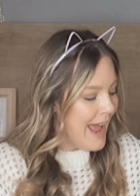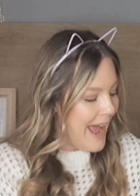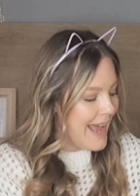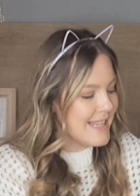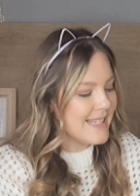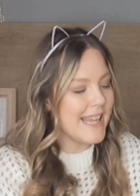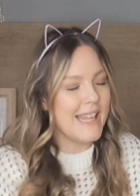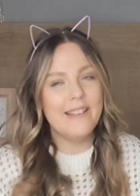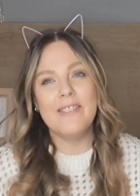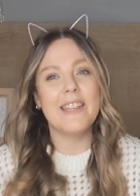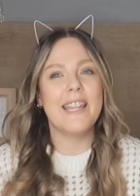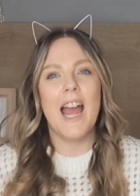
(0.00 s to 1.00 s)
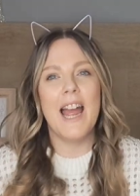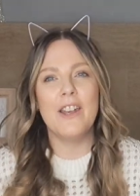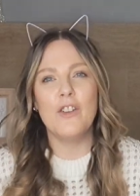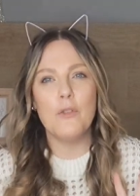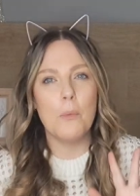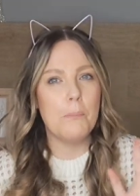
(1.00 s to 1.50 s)
And in the kind
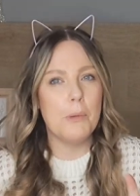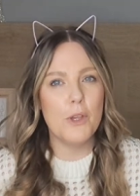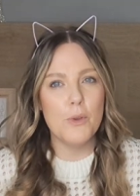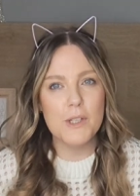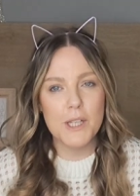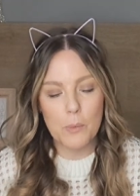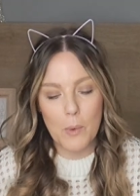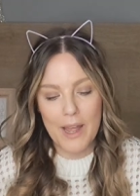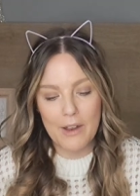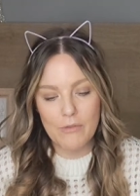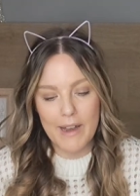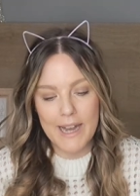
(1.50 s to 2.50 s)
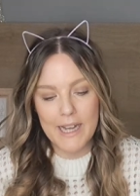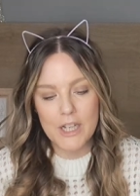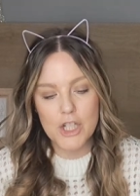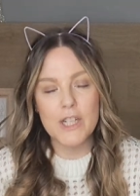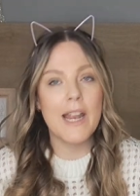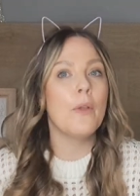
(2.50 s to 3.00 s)
of beauty wear
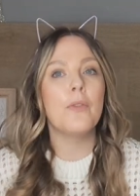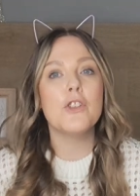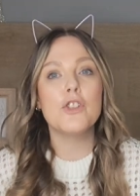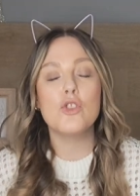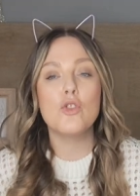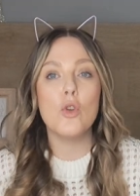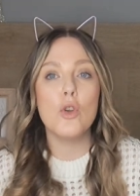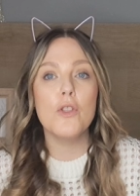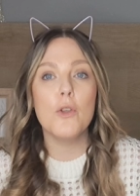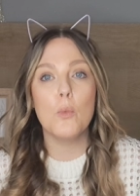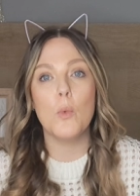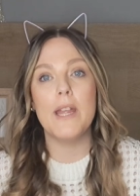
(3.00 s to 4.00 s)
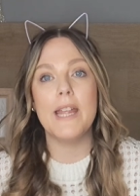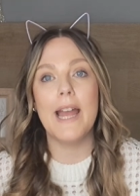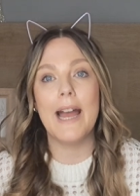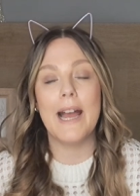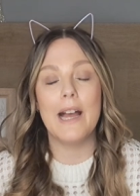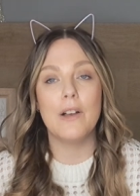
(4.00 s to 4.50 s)
range, now the store that we
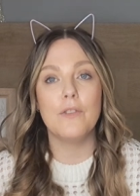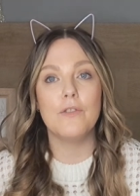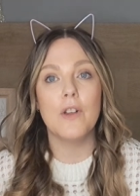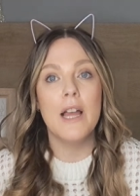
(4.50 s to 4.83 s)
have